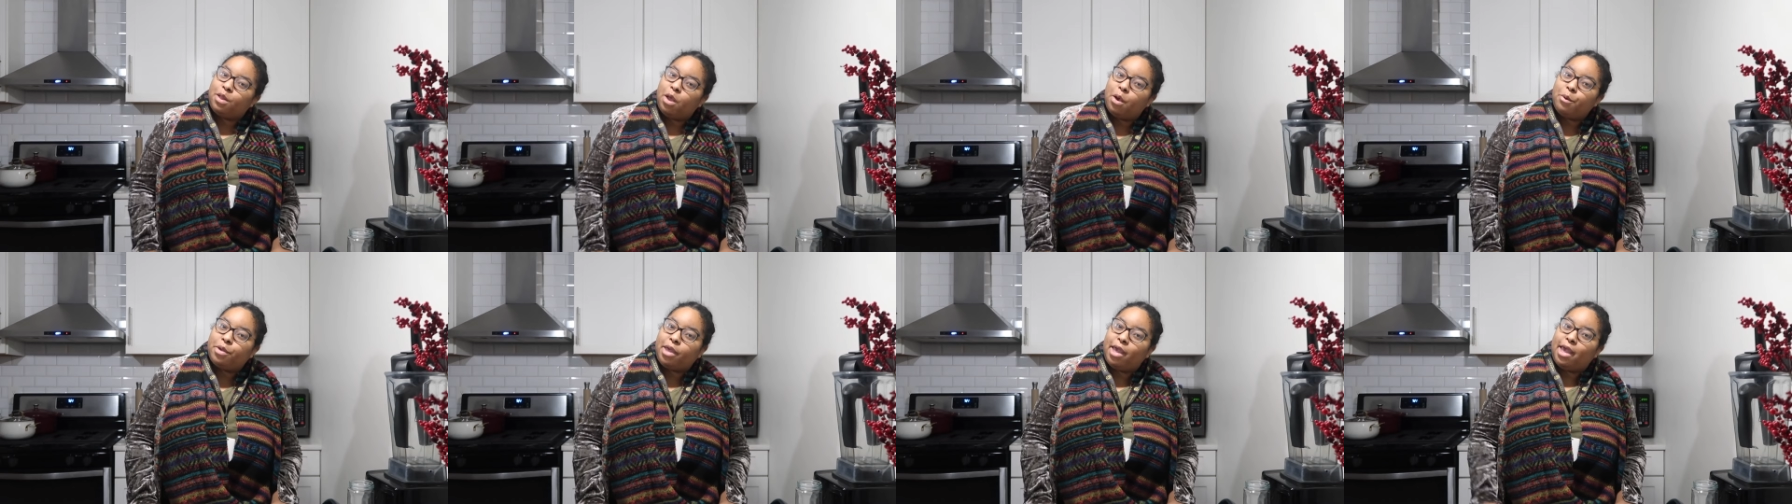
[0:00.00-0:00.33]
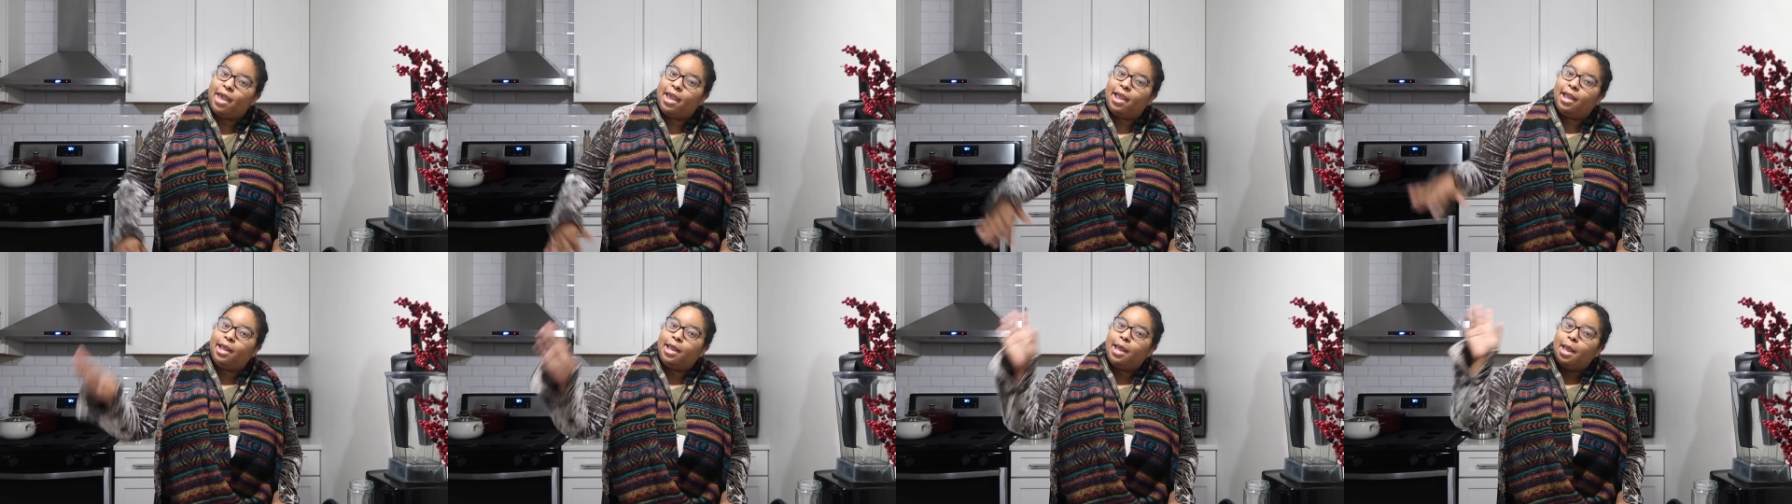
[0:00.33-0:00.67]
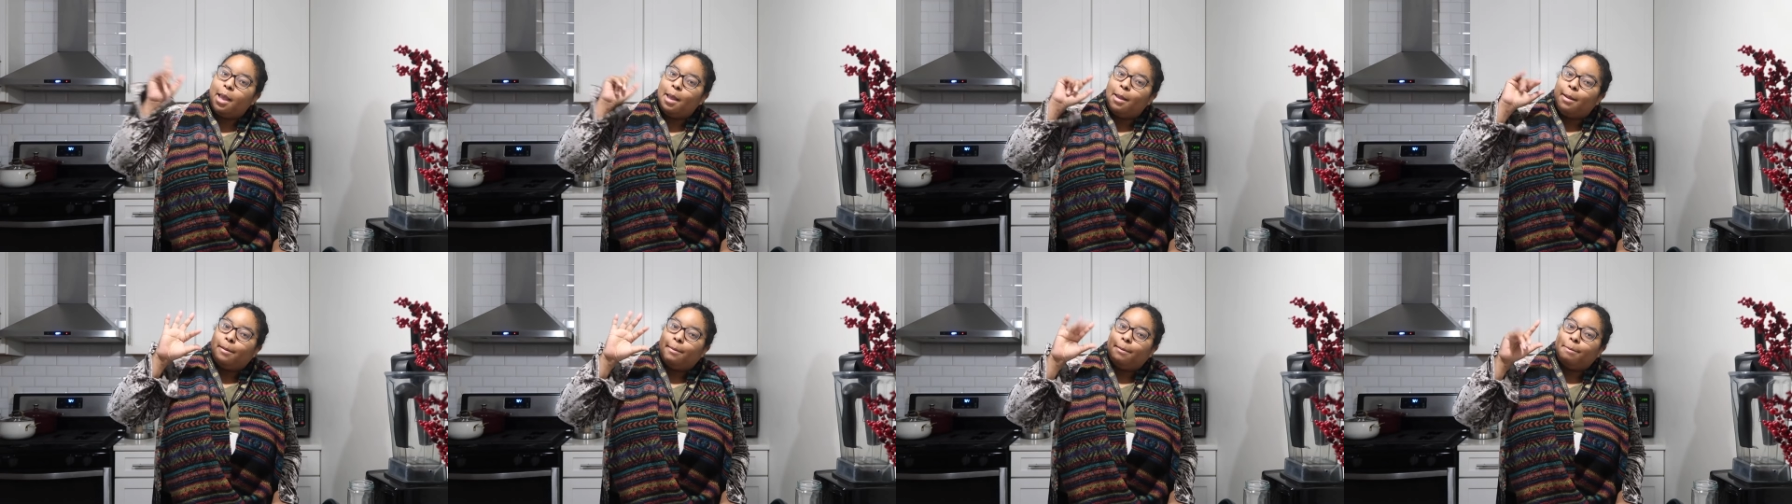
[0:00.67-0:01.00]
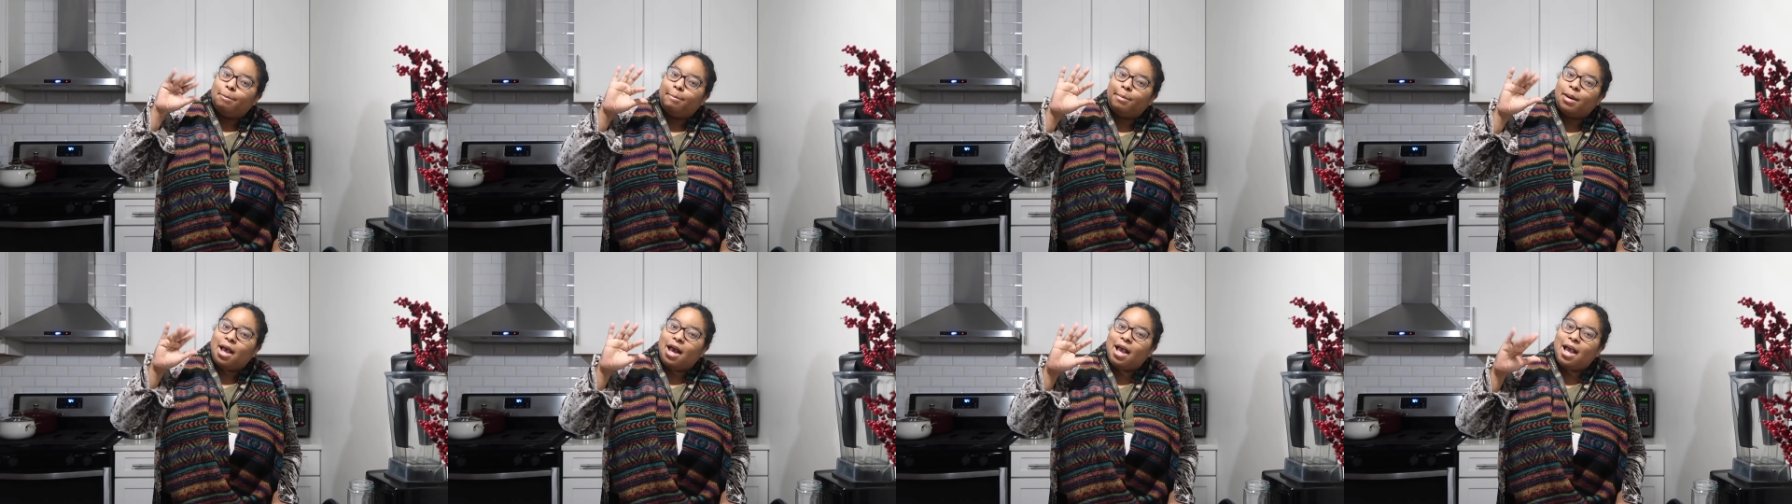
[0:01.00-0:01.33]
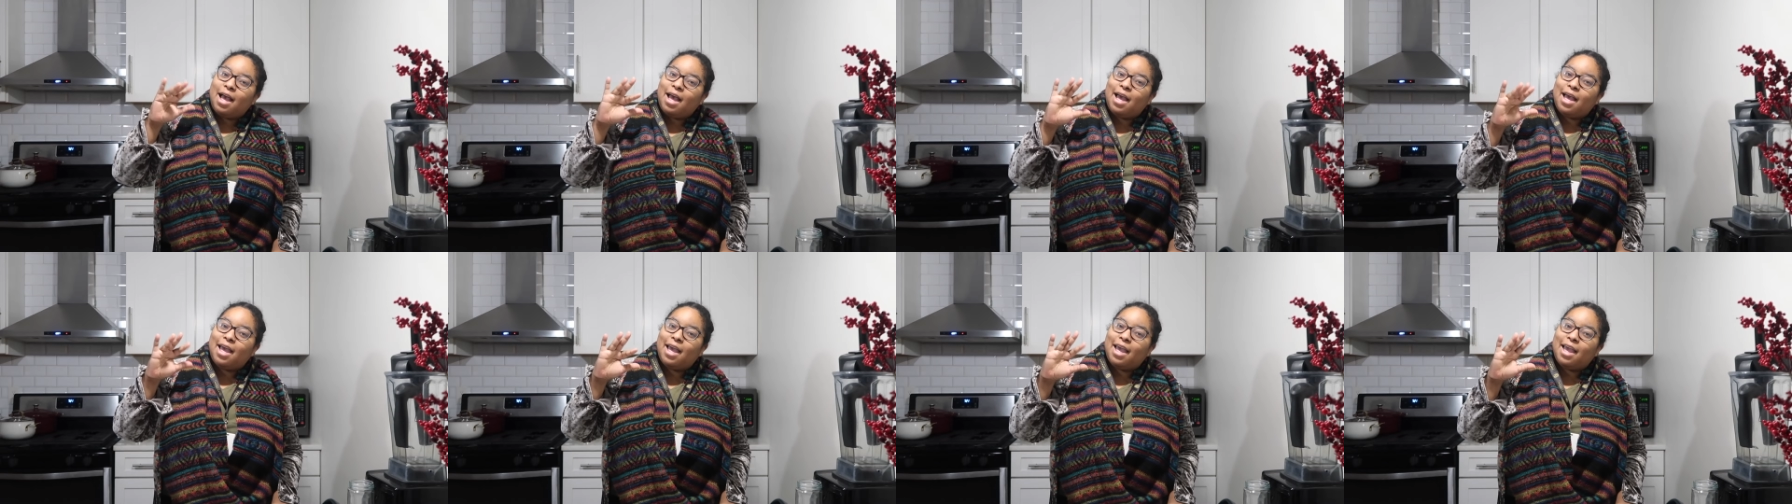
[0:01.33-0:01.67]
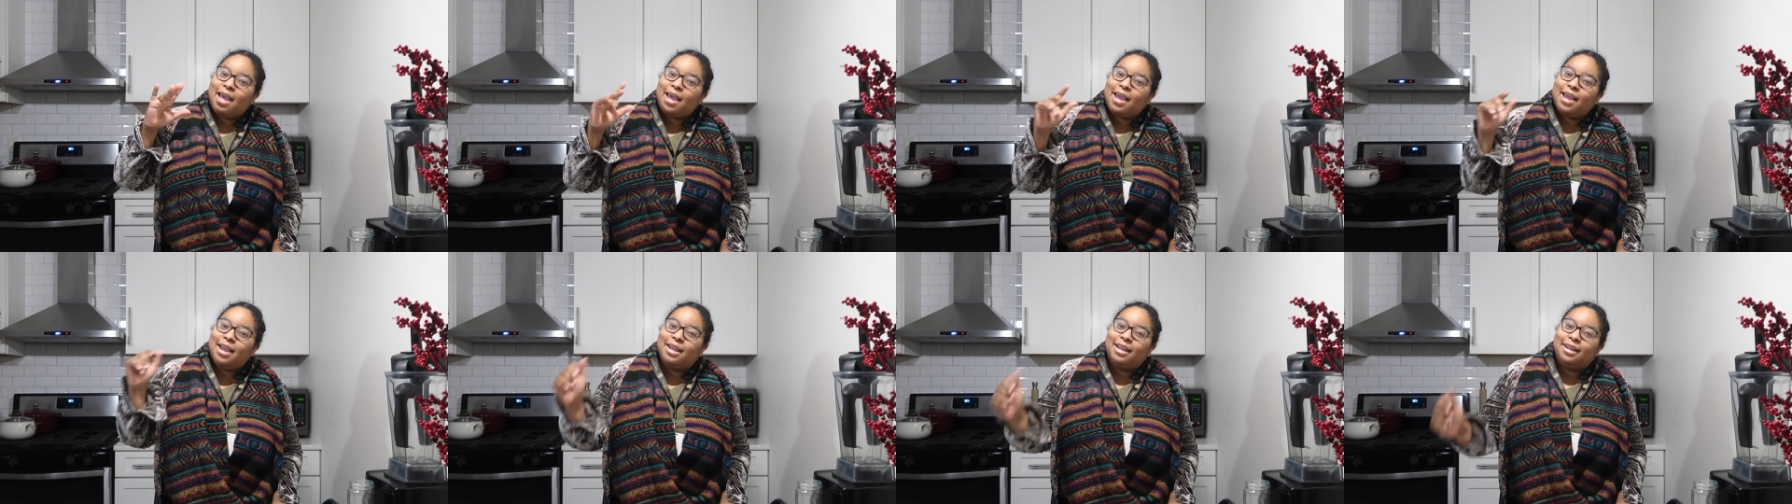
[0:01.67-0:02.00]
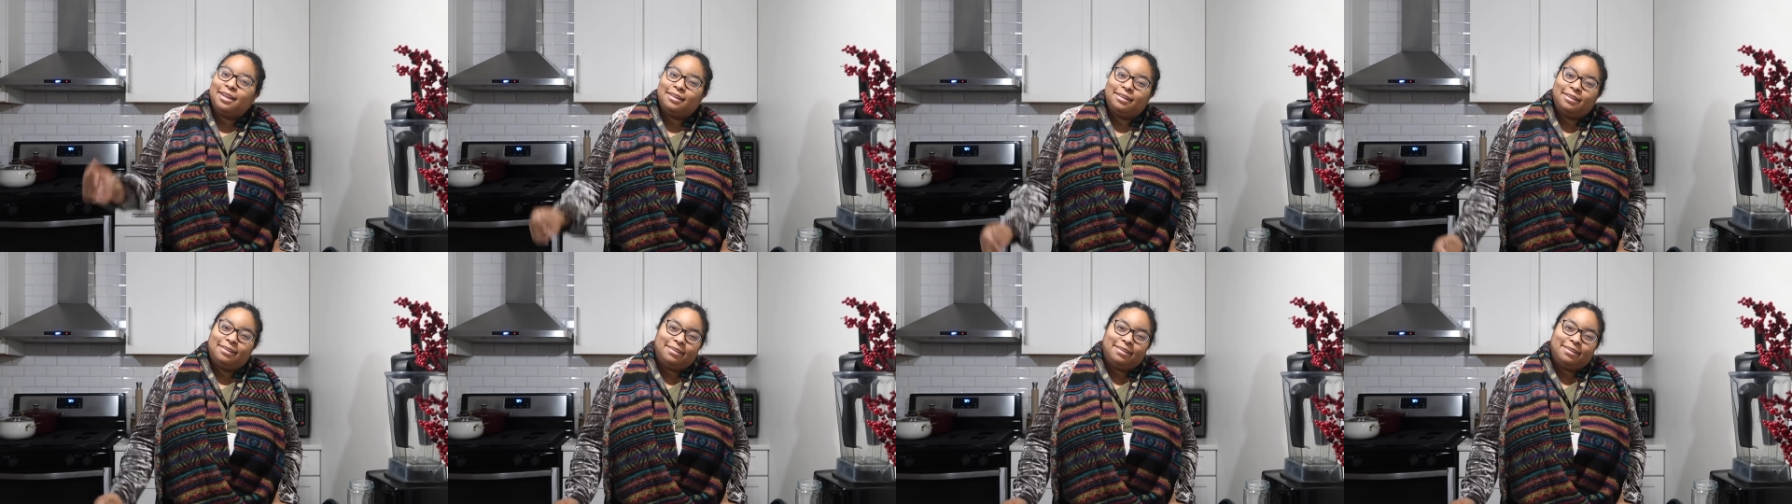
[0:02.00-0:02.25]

okay? Bye.